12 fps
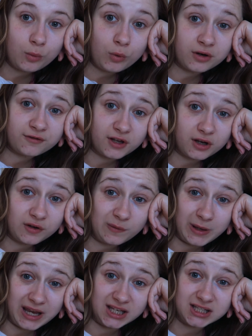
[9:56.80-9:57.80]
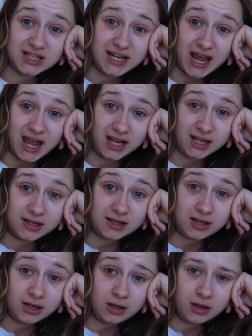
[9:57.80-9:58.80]
one of those being today.
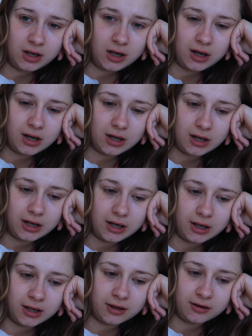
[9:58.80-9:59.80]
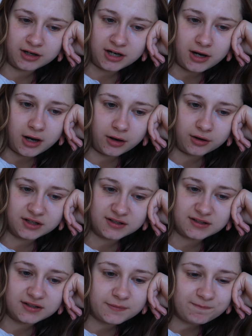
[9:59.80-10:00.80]
And I don't know, I
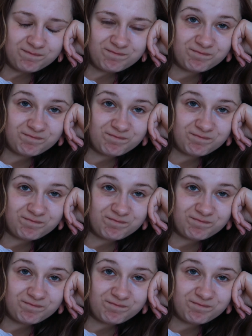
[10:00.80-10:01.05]
just